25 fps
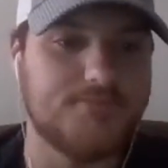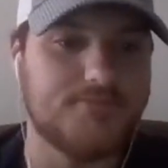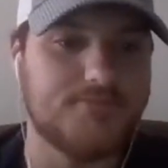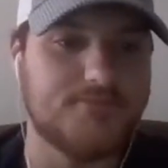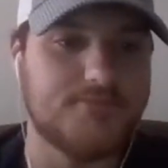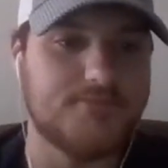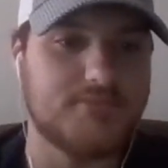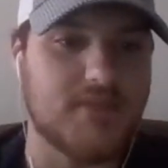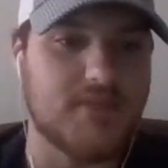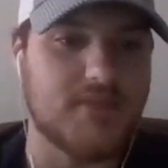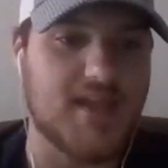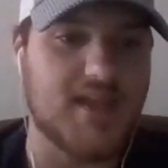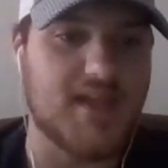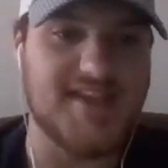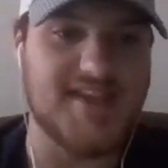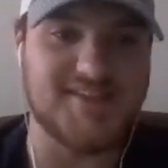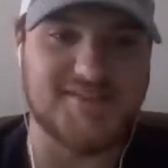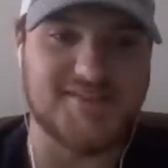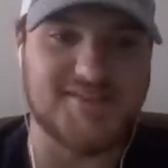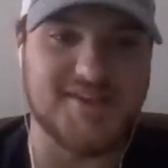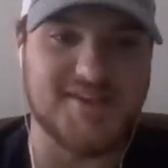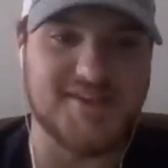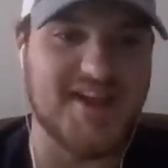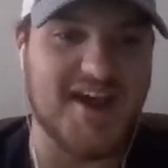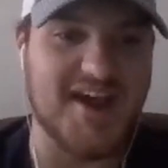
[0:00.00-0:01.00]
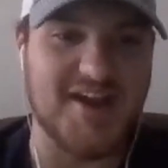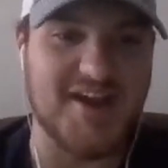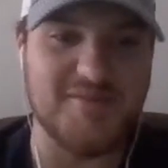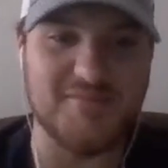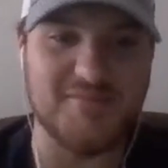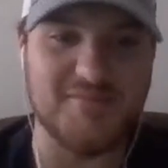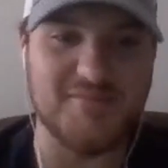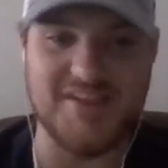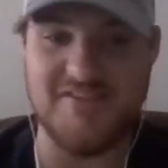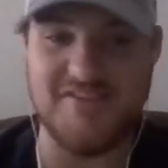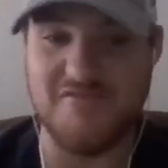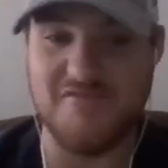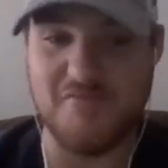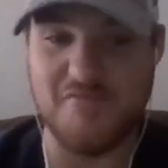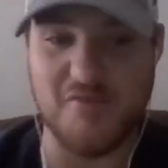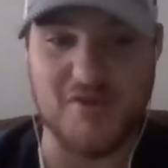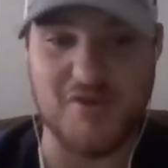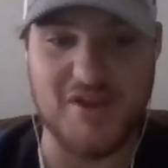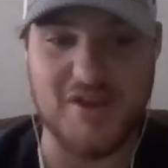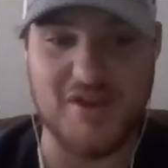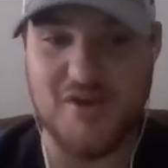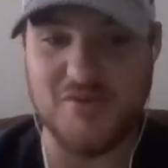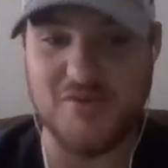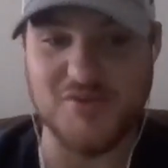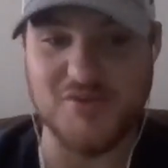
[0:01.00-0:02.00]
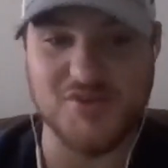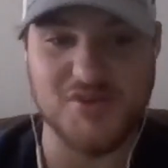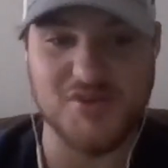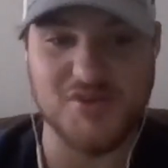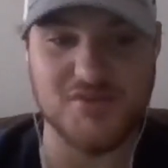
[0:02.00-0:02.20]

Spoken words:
he's an unbelievable coach,